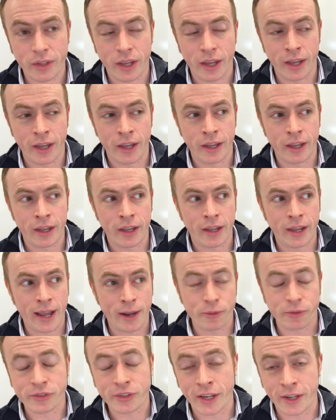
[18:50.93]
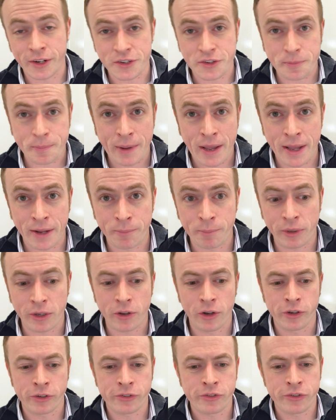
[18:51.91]
outside of Japan,
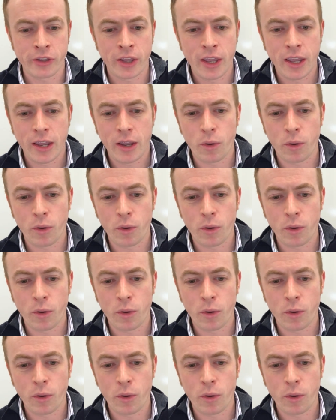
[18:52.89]
because